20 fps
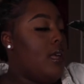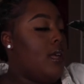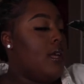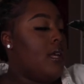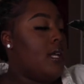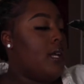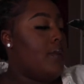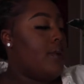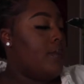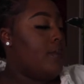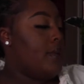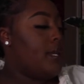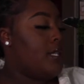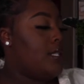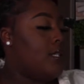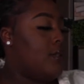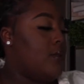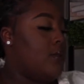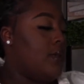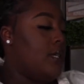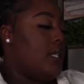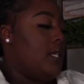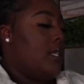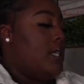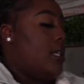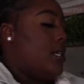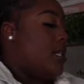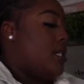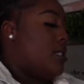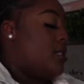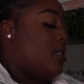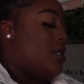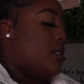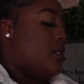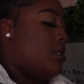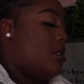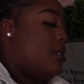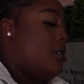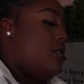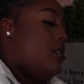And I'm gonna mix it with this
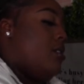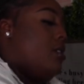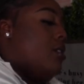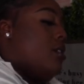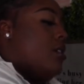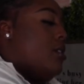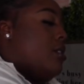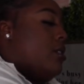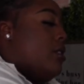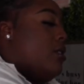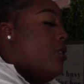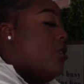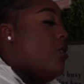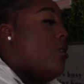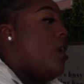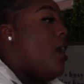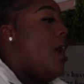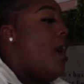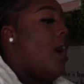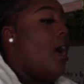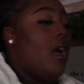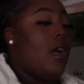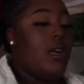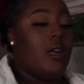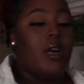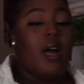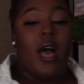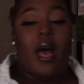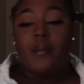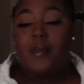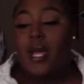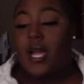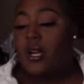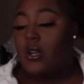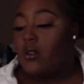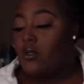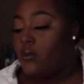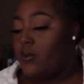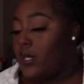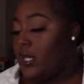little, I'm not
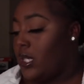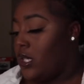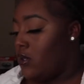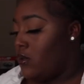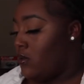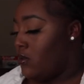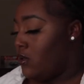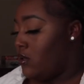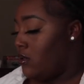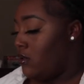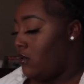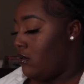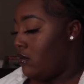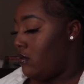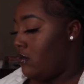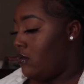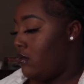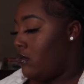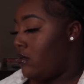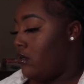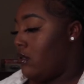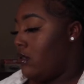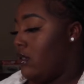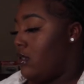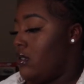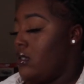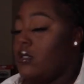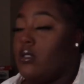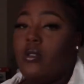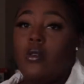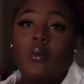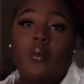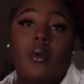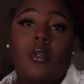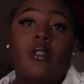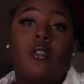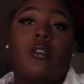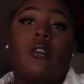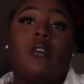gonna really use too much.